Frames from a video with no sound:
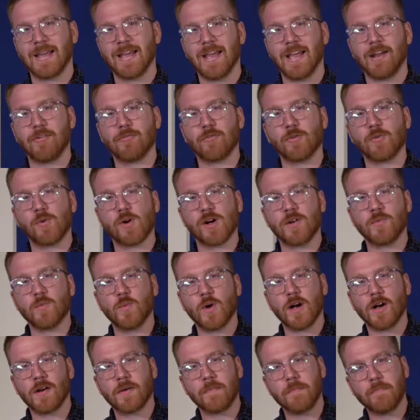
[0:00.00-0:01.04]
Hey everyone,
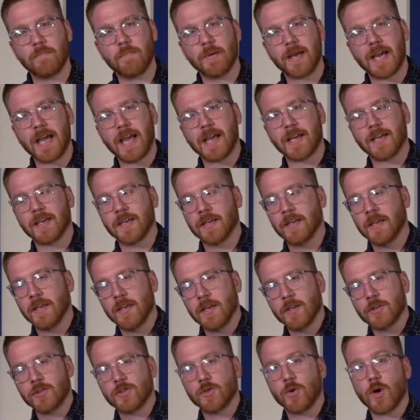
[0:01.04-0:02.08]
welcome back
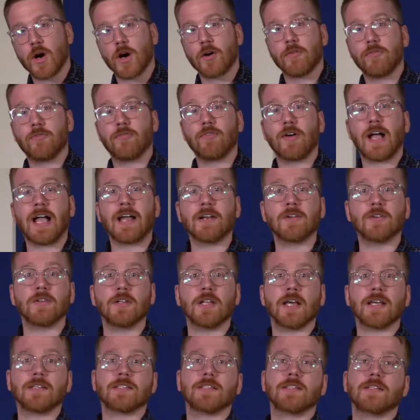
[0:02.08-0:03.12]
to our final
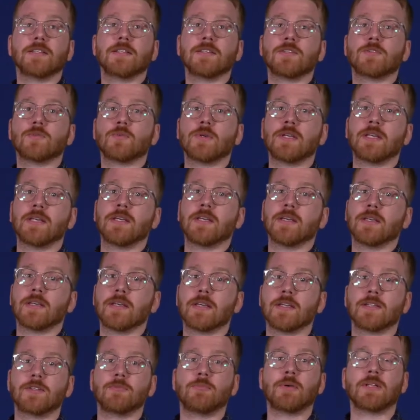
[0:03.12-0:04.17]
lesson this week.
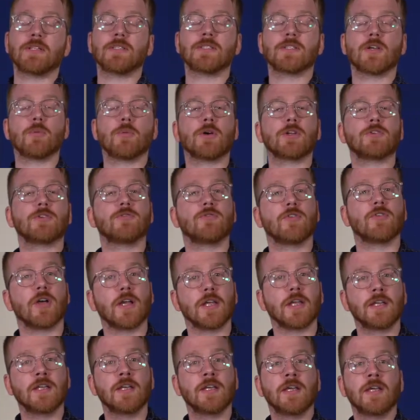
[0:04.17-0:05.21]
It's been so much
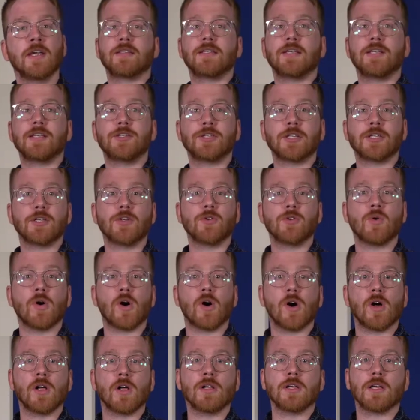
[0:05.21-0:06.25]
fun teaching you
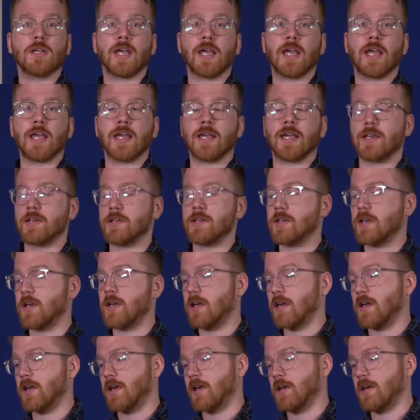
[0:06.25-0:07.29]
all, and
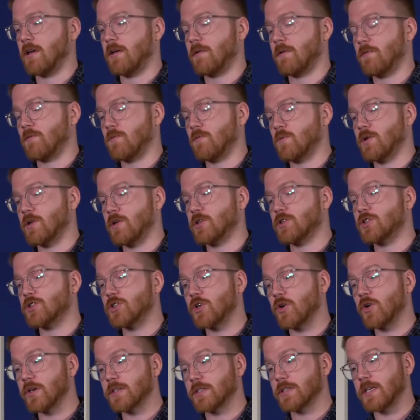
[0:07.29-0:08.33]
we are
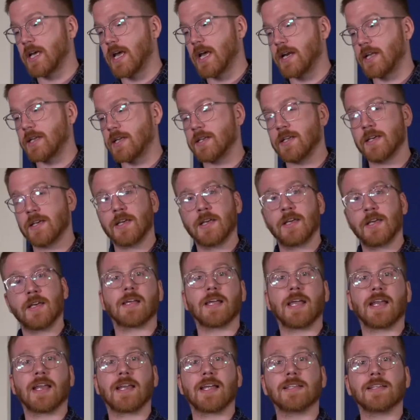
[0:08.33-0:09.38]
so excited
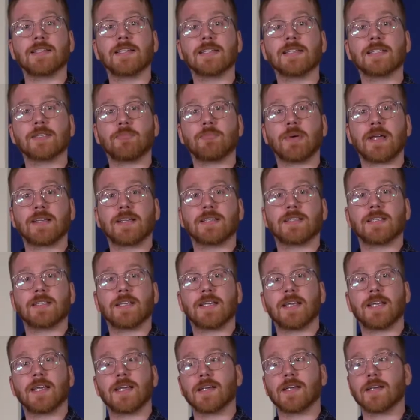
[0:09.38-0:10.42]
and anticipate
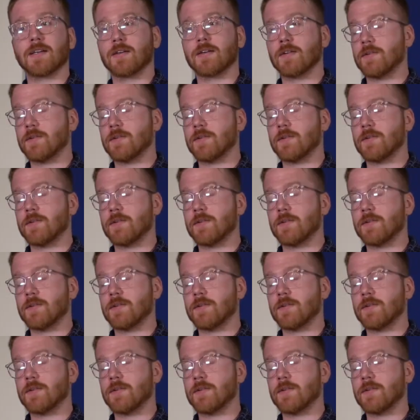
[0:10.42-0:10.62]
seeing